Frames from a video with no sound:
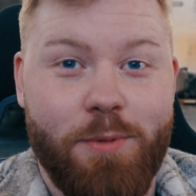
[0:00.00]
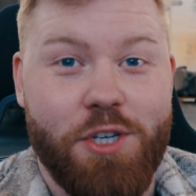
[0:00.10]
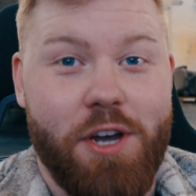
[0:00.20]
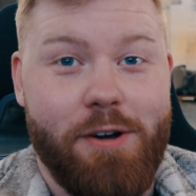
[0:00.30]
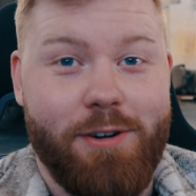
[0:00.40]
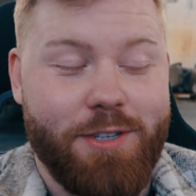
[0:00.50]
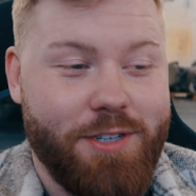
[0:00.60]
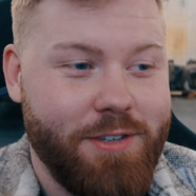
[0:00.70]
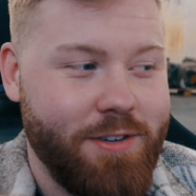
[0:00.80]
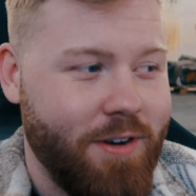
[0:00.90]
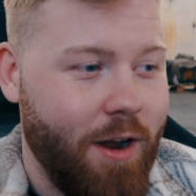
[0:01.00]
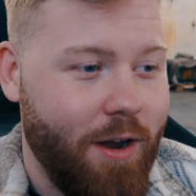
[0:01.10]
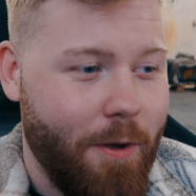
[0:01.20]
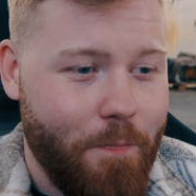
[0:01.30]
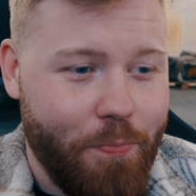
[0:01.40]
shares,
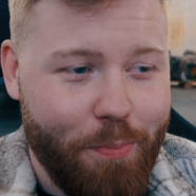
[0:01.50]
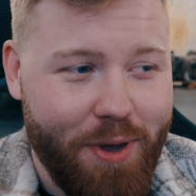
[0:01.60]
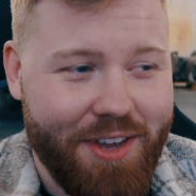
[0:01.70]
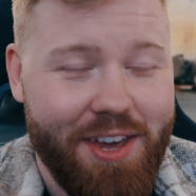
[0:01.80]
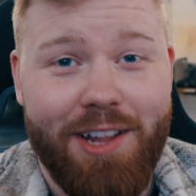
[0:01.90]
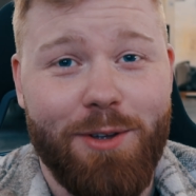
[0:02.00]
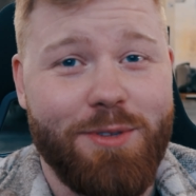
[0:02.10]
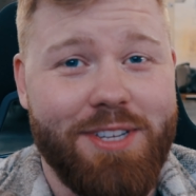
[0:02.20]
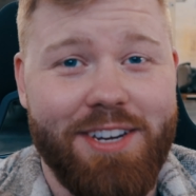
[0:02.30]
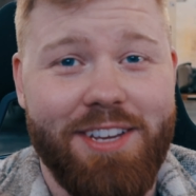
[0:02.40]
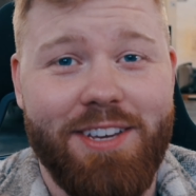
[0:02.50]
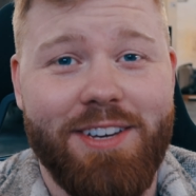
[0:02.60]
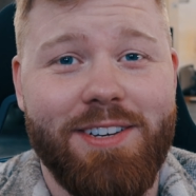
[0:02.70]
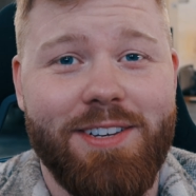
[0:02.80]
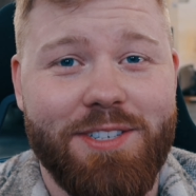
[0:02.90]
pink Hello
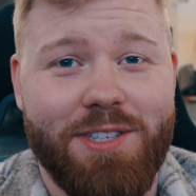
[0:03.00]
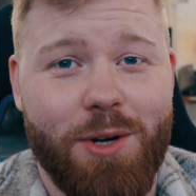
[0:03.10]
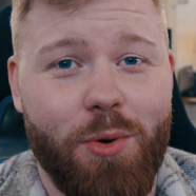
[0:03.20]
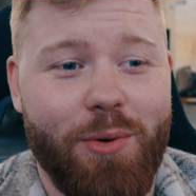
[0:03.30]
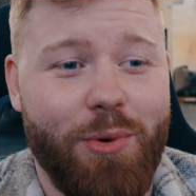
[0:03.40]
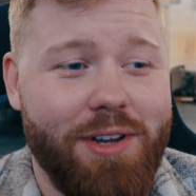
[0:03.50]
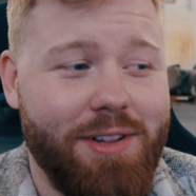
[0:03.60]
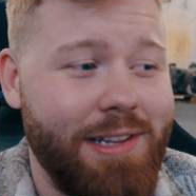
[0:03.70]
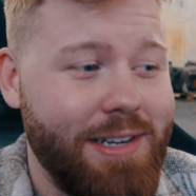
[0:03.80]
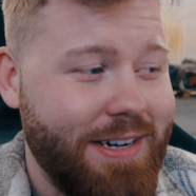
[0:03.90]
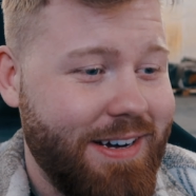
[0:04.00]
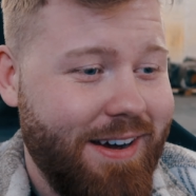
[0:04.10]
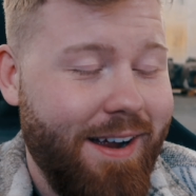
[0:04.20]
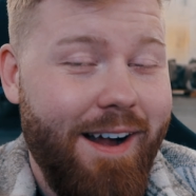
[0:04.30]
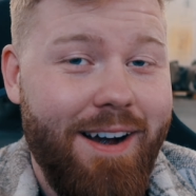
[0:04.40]
Kitty steering wheel,
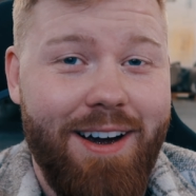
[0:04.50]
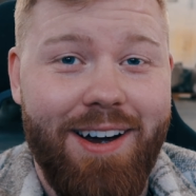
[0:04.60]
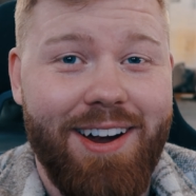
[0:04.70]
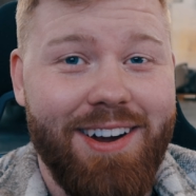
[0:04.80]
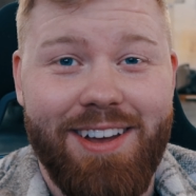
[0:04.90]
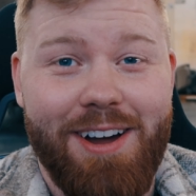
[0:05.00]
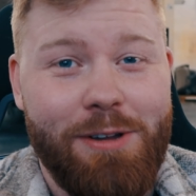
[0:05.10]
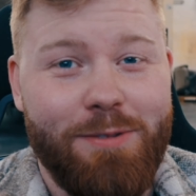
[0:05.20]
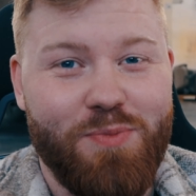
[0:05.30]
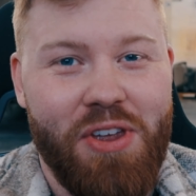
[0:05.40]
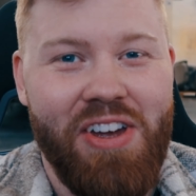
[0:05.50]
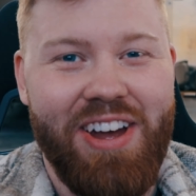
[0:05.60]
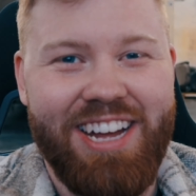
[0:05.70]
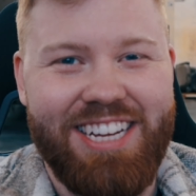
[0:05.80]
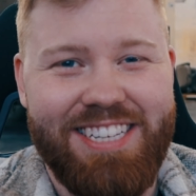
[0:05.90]
yeah,
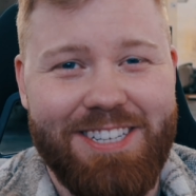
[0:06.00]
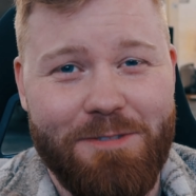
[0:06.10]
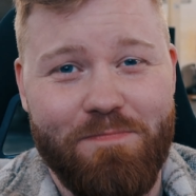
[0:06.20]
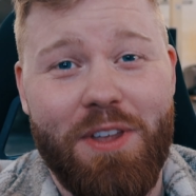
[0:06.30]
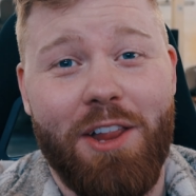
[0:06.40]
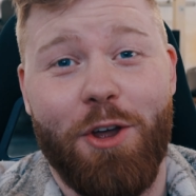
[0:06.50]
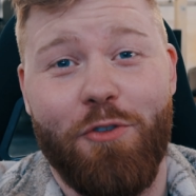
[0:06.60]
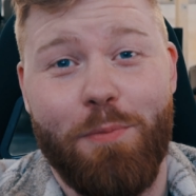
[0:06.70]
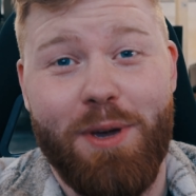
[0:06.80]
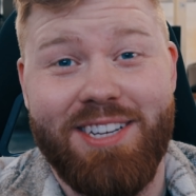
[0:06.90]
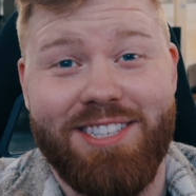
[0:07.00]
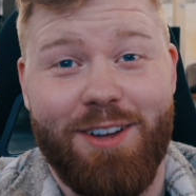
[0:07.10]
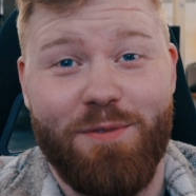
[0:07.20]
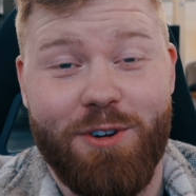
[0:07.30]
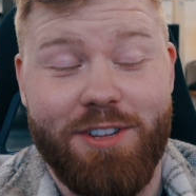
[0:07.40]
a lot of pink
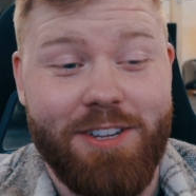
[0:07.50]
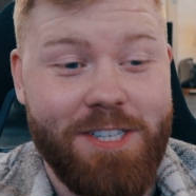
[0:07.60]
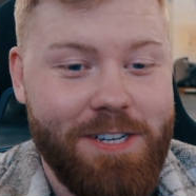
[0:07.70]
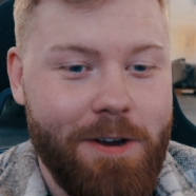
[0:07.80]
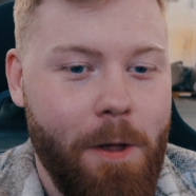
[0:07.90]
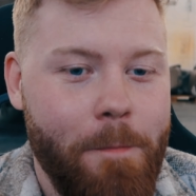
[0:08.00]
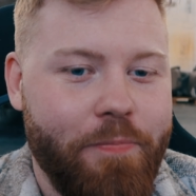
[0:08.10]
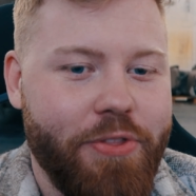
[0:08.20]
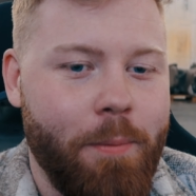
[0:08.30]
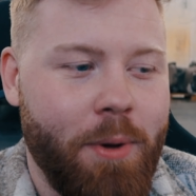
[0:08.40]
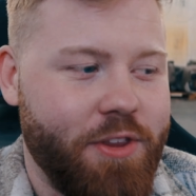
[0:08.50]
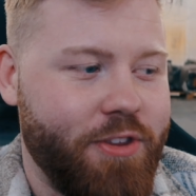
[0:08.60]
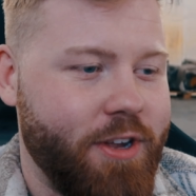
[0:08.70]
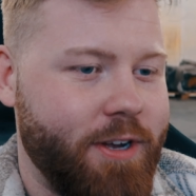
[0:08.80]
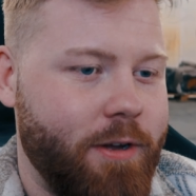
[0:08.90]
stuff on it.
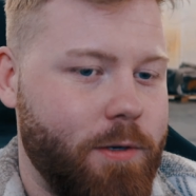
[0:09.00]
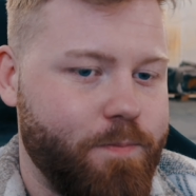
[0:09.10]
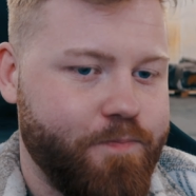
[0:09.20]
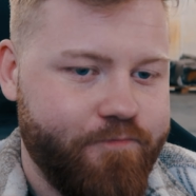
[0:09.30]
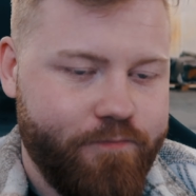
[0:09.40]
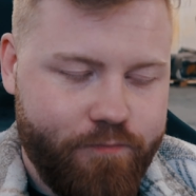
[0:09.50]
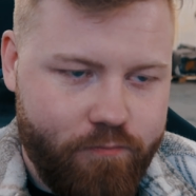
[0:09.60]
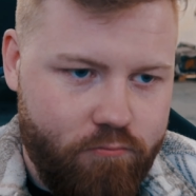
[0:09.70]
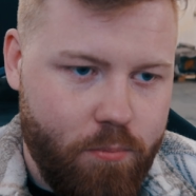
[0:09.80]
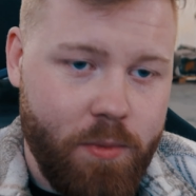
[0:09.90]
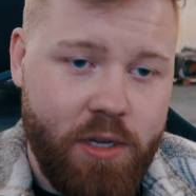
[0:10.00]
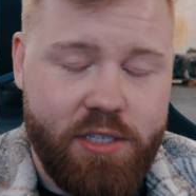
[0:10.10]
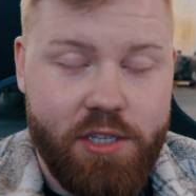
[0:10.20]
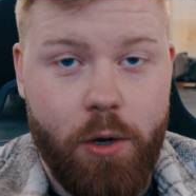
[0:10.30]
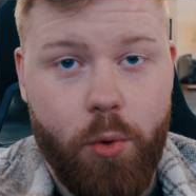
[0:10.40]
But
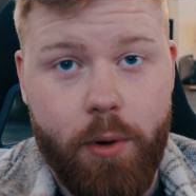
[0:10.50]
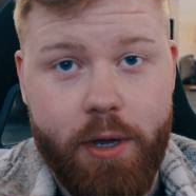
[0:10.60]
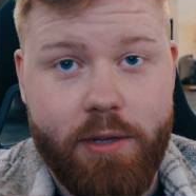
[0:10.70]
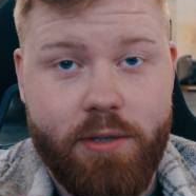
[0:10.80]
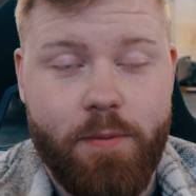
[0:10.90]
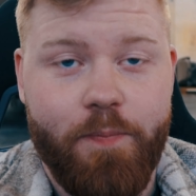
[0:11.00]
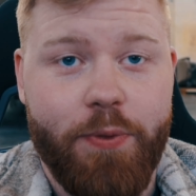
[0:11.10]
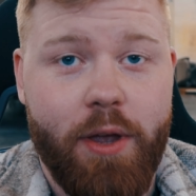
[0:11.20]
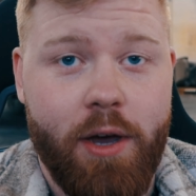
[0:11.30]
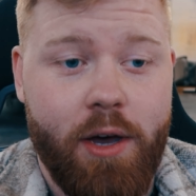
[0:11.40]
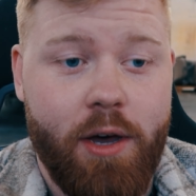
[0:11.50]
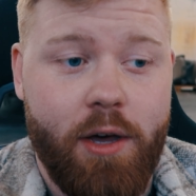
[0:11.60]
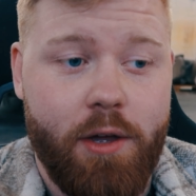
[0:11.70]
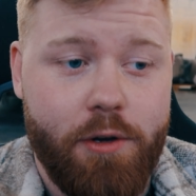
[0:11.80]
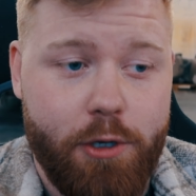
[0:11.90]
he's lowering it.
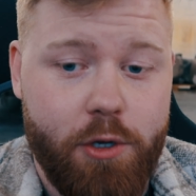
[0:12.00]
A